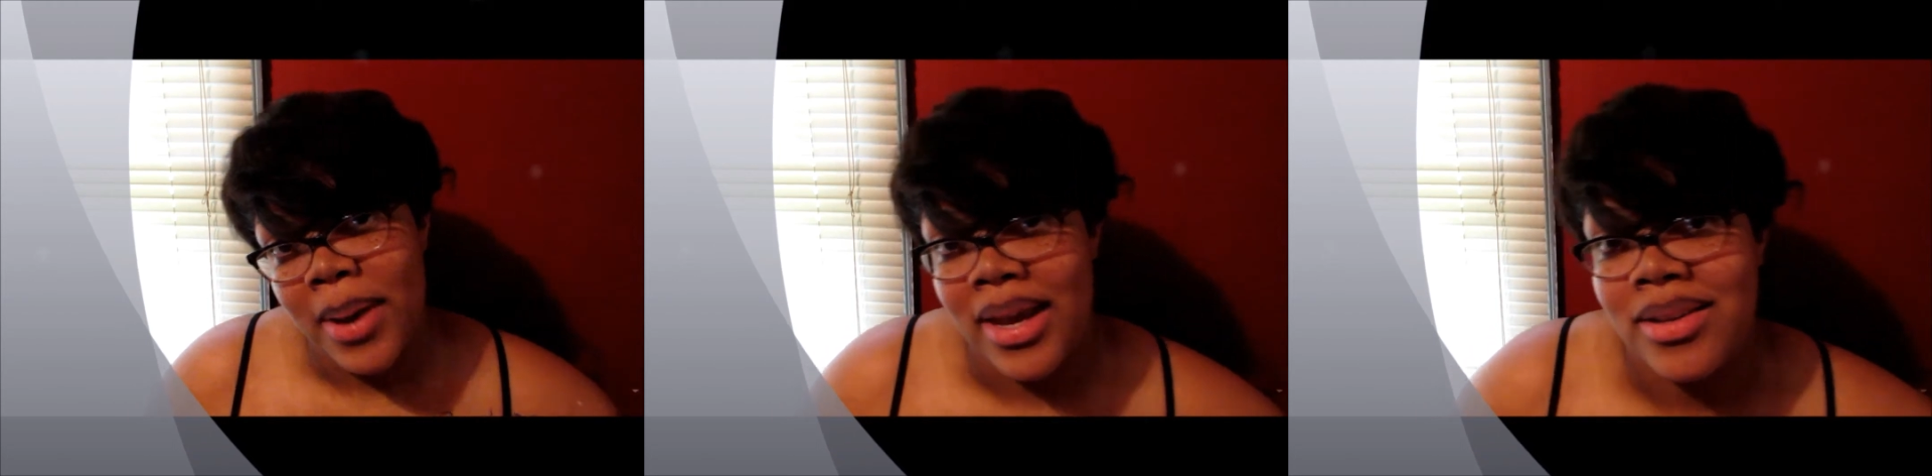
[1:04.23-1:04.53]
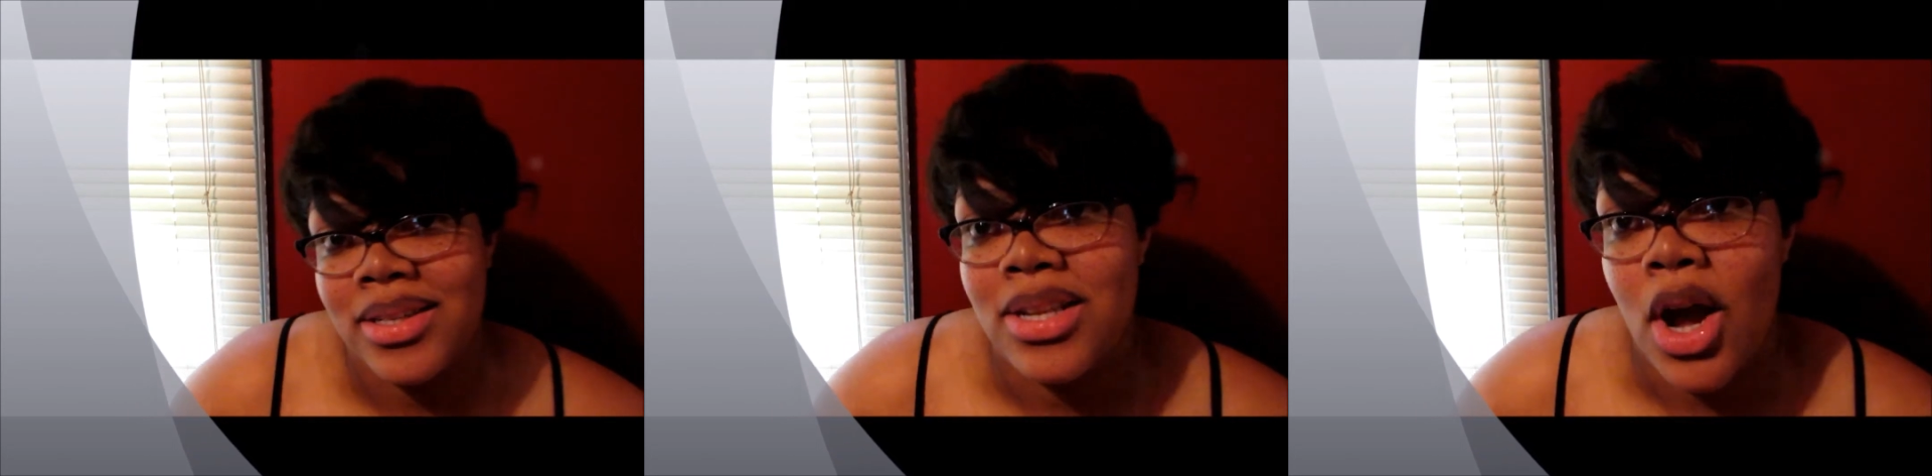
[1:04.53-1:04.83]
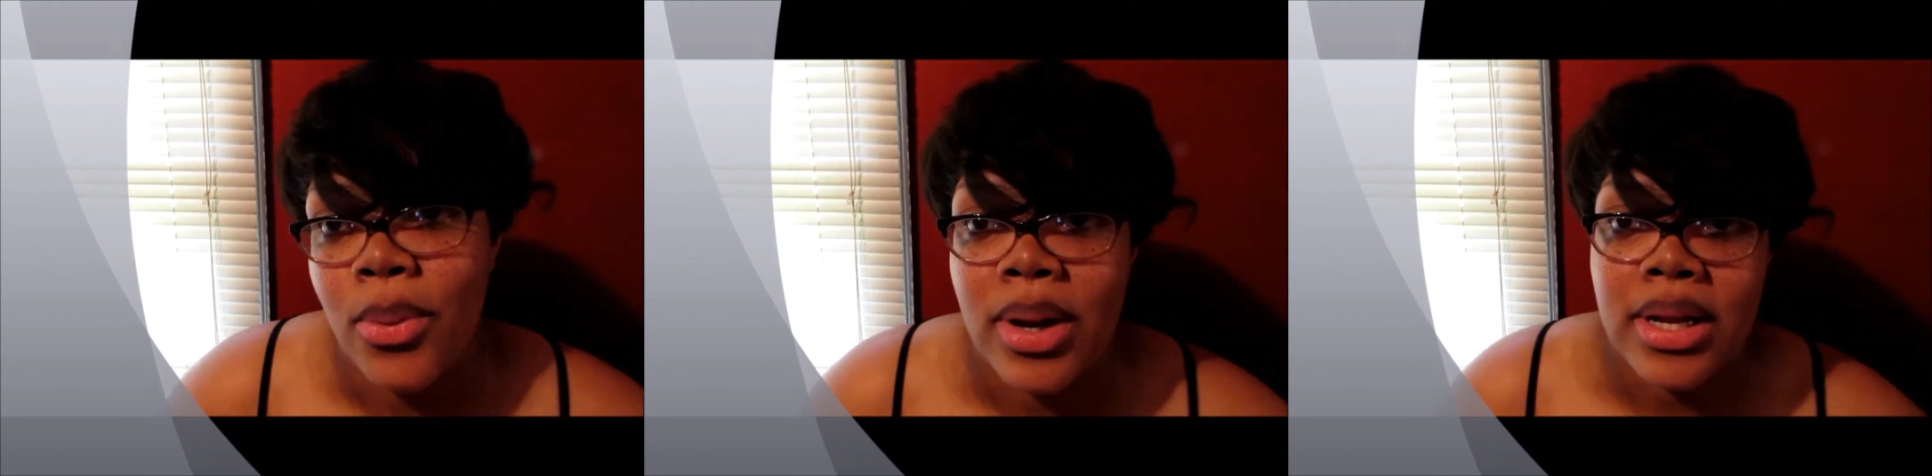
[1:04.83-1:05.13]
page is
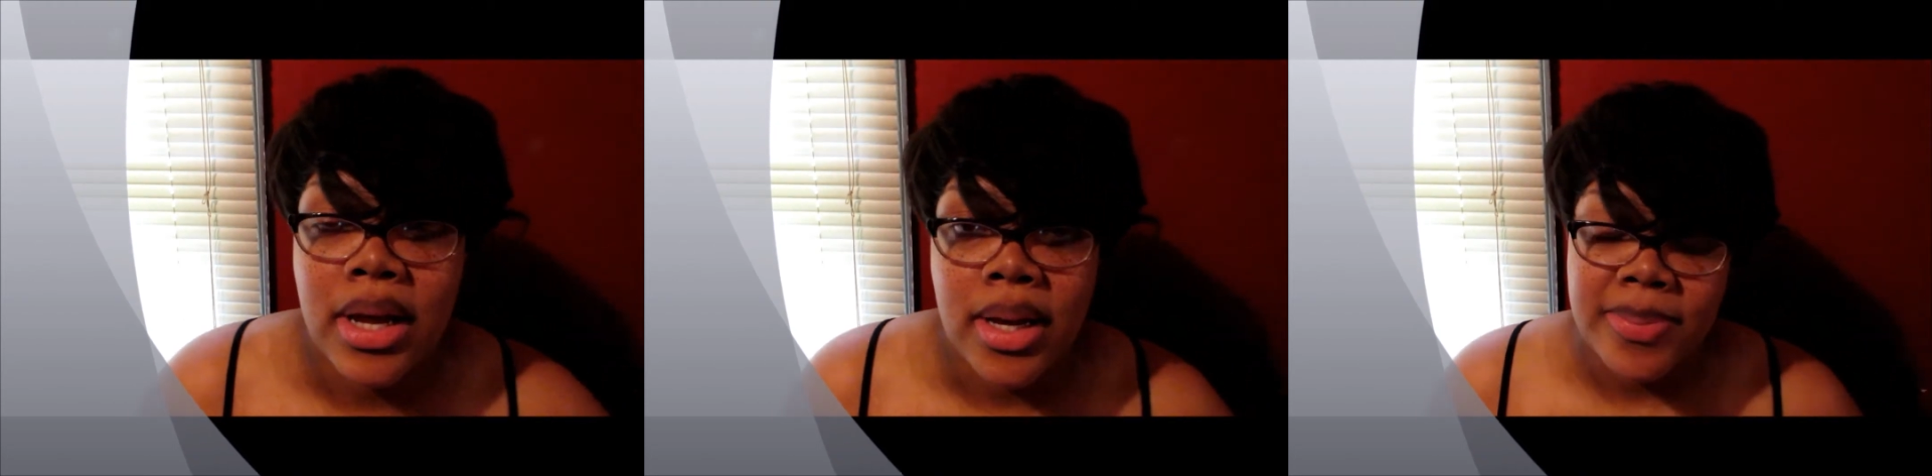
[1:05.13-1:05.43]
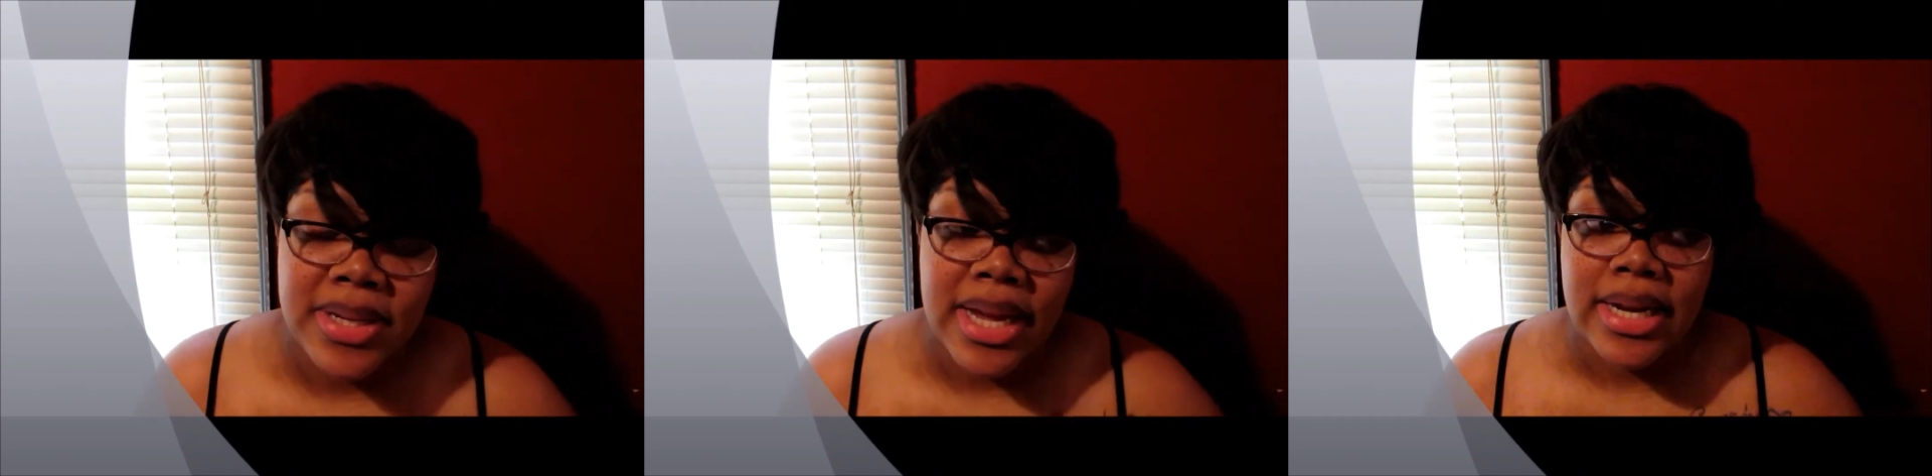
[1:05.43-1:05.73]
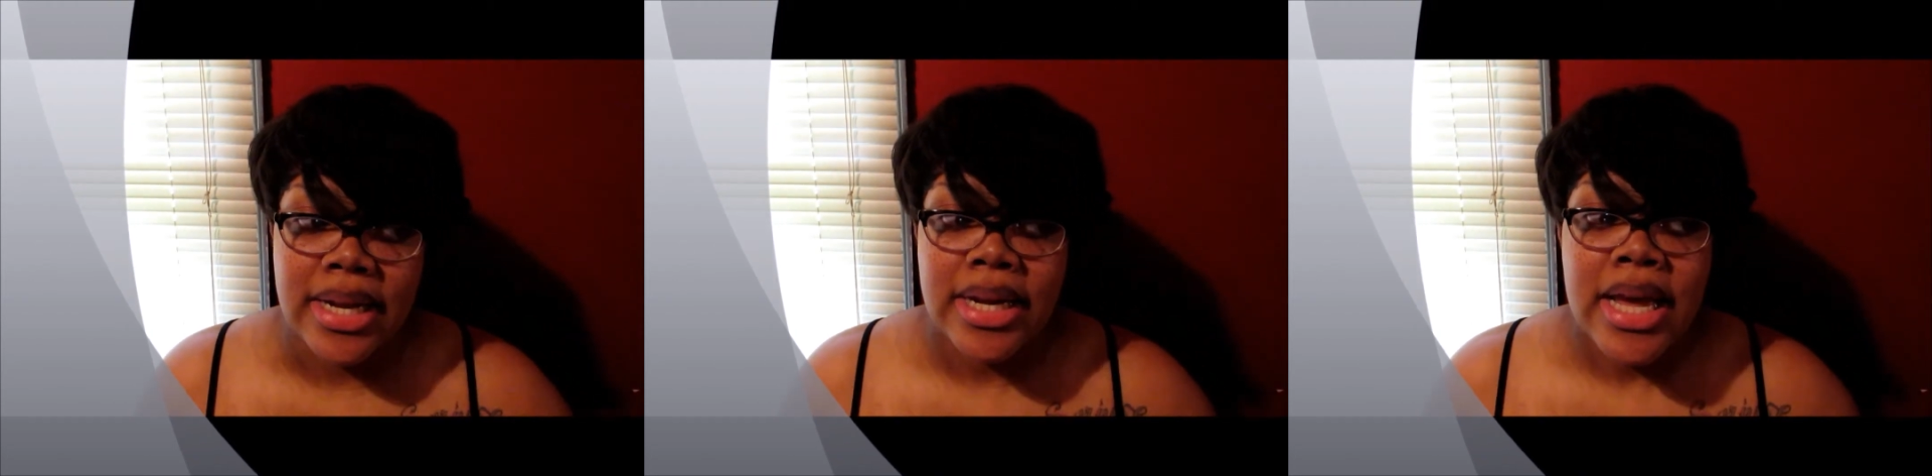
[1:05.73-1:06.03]
already updated